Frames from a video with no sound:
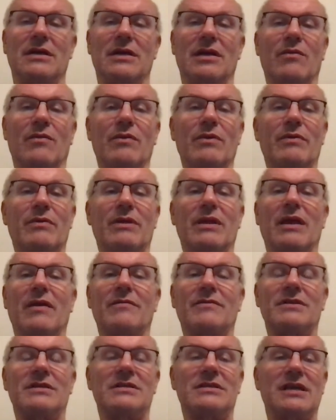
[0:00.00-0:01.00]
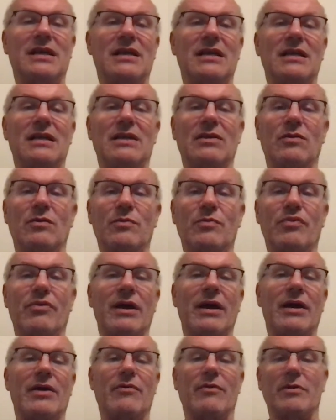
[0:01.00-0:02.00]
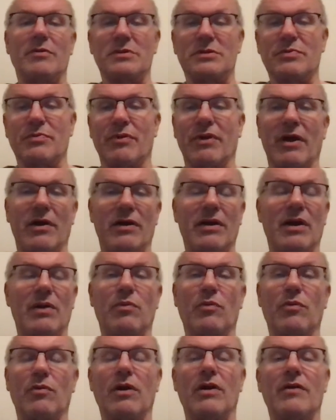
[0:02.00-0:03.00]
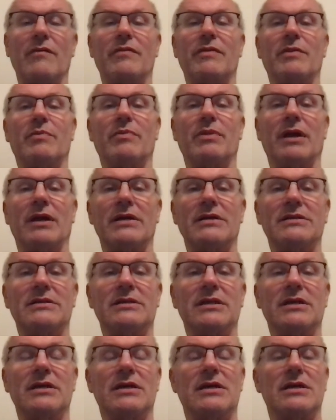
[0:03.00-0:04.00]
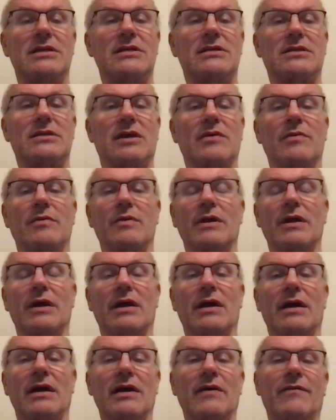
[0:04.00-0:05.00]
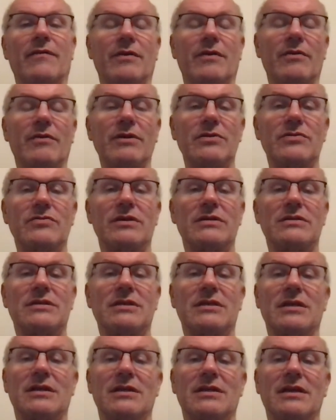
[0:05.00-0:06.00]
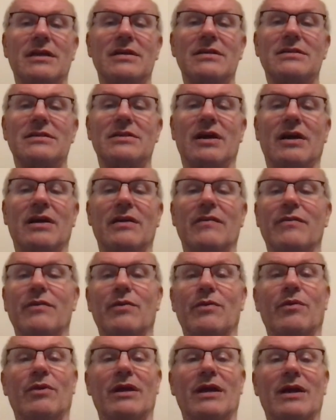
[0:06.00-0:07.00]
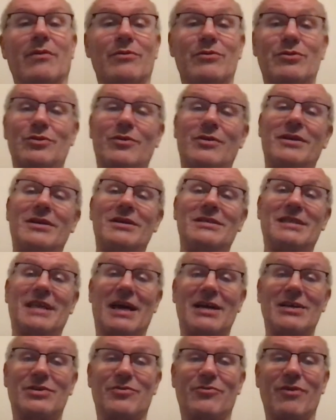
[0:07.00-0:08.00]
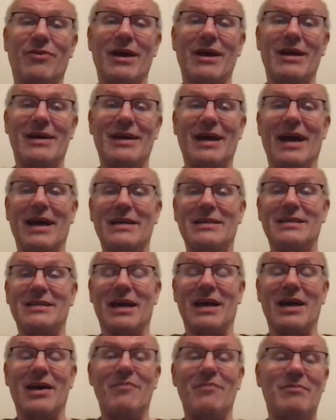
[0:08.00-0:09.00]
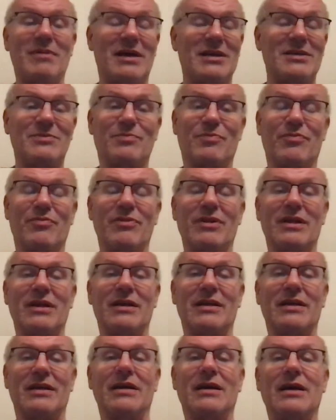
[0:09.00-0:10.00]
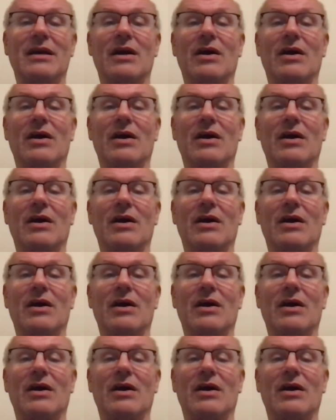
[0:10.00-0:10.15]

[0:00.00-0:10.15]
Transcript: We would love to see little prayer groups sprouting up all over the place. So if you're interested in this and if you want to come and join us, that's great. 8 a.m. That's brilliant.